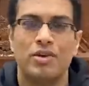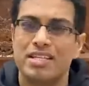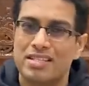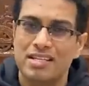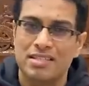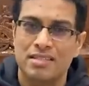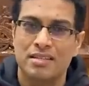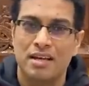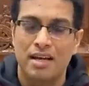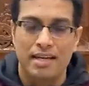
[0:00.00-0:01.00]
Now, is
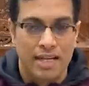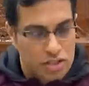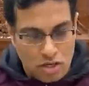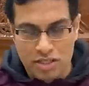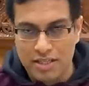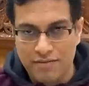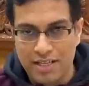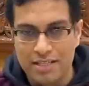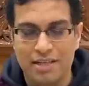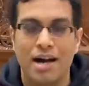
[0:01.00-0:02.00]
this an exhaustive
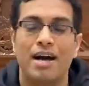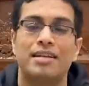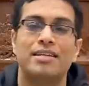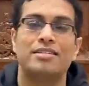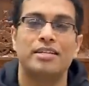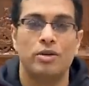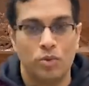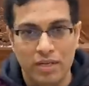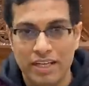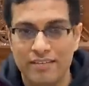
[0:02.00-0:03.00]
list. Are these the
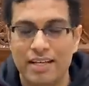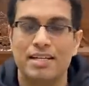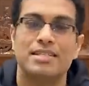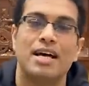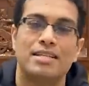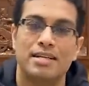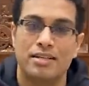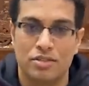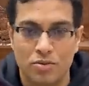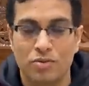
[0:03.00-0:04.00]
only winners? The answer
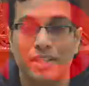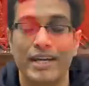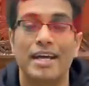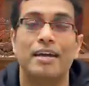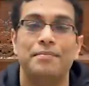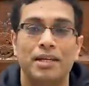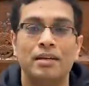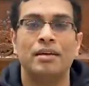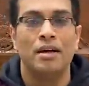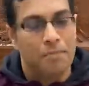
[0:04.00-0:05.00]
is no. There can
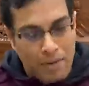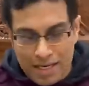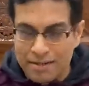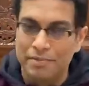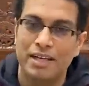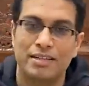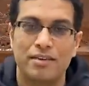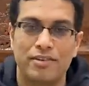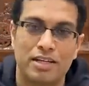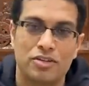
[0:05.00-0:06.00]
be multiple
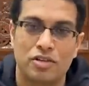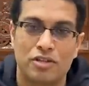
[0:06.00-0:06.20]
other winners